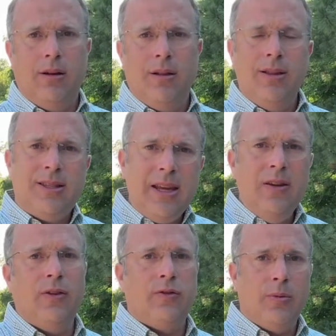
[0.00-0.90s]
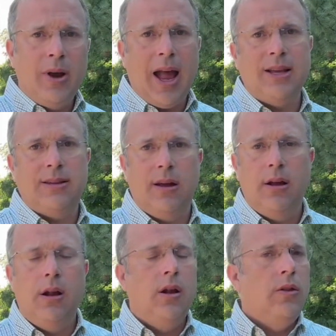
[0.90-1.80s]
this evil from Gaza,
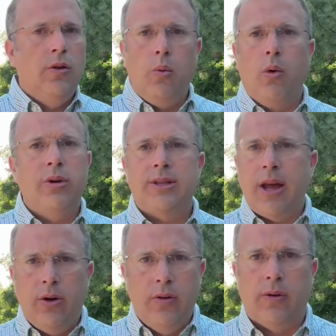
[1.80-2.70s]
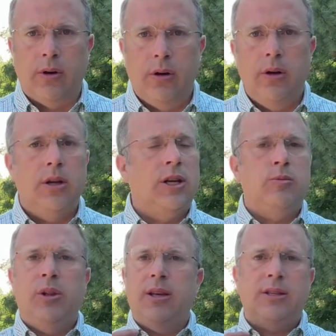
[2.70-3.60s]
the war is not over.
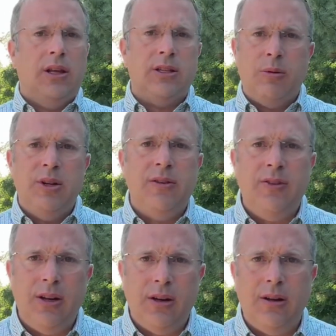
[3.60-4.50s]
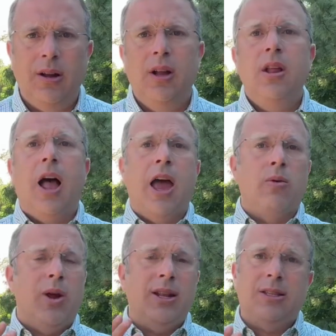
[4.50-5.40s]
Hezbollah still has to be defeated.
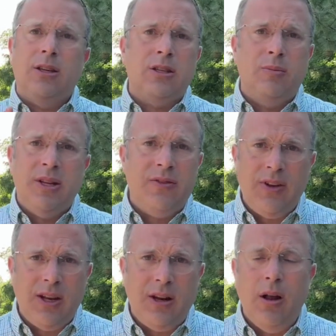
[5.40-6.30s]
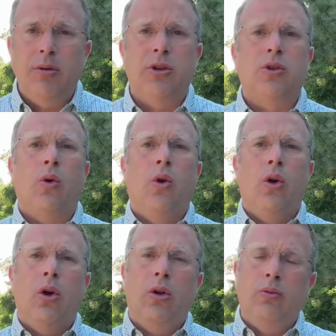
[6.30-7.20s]
Iran still has to be defeated because they're
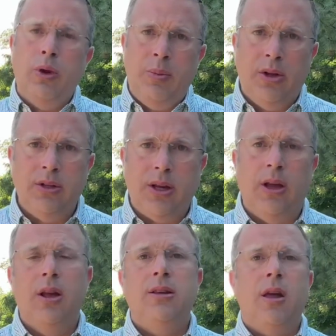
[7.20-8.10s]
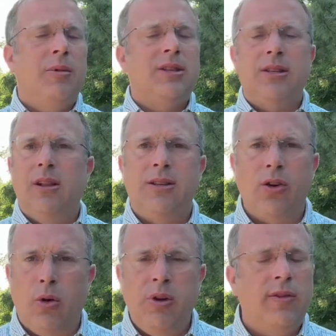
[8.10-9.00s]
all rebuilding. Yemen still has an
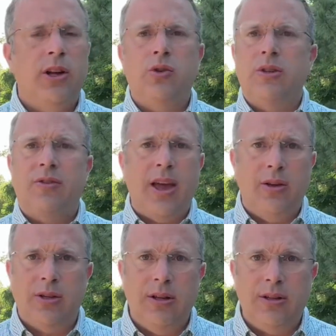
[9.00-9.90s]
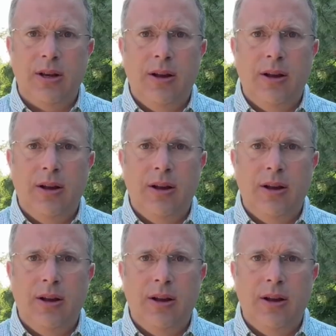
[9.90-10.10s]
army of hundreds of thousands.